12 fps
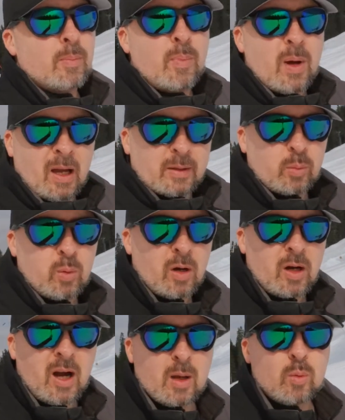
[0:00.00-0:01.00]
But
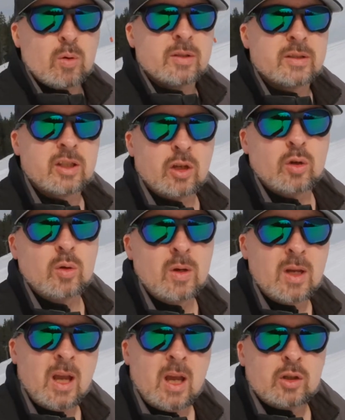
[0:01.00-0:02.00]
what I want to
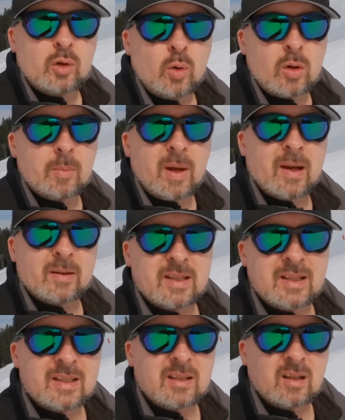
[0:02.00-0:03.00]
talk about
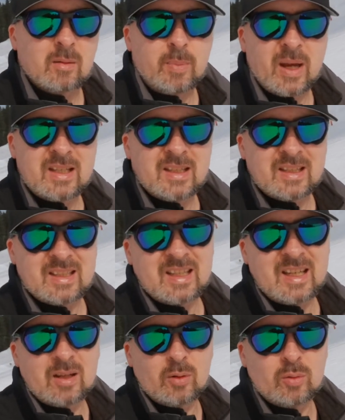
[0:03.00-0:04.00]
is the basic
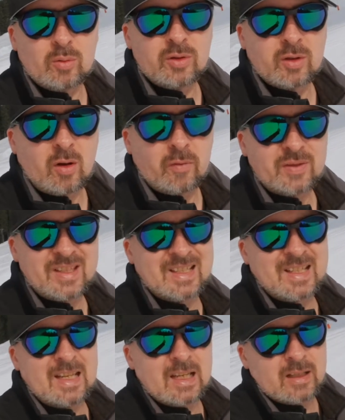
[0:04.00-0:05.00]
skills of
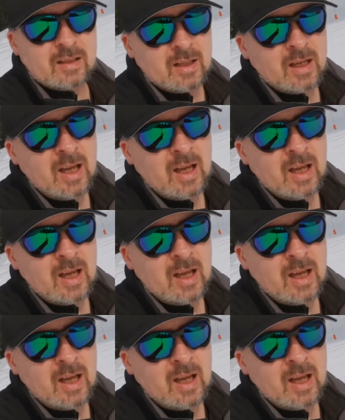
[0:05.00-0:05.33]
skiing.